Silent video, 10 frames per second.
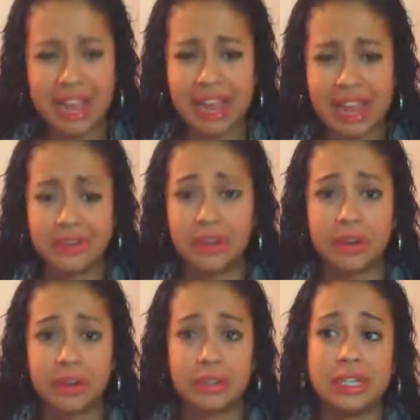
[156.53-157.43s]
I haven't
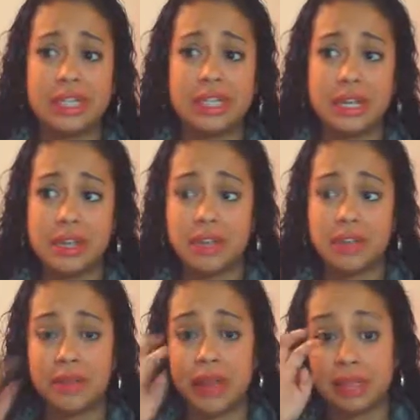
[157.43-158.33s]
found a green tea
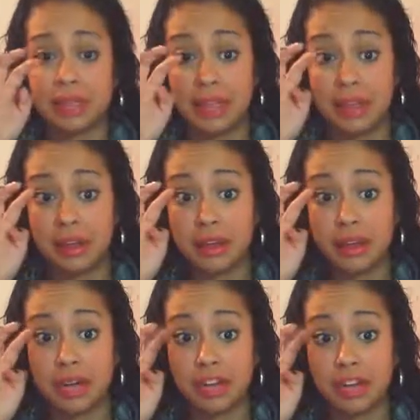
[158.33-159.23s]
that I like.
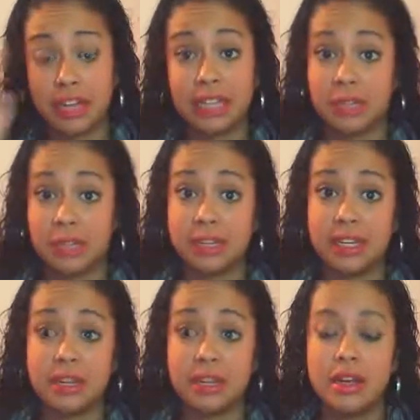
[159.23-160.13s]
I tried
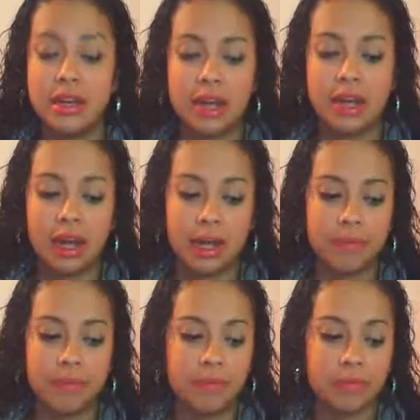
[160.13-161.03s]
Lipton,
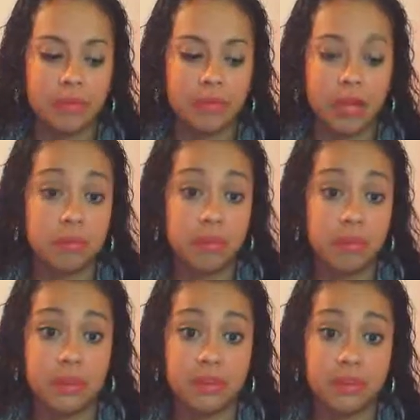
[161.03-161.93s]
and
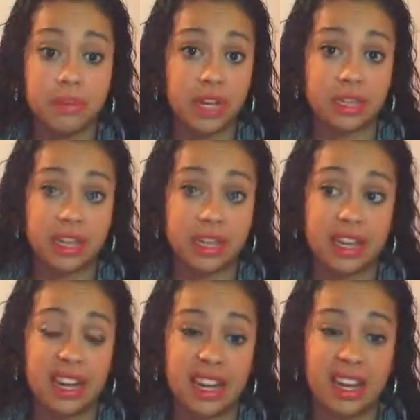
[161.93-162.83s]
maybe some of you guys like
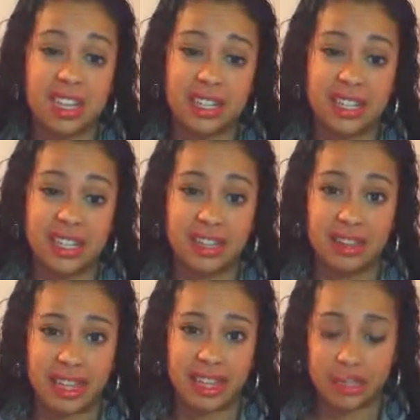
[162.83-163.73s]
it. I just
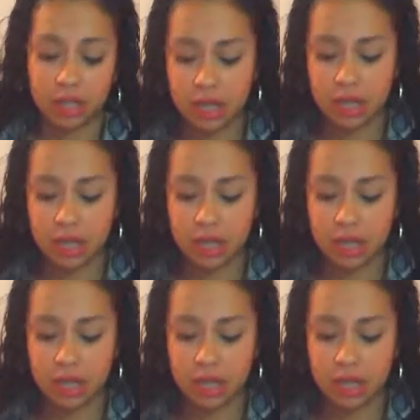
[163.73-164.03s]
didn't like it.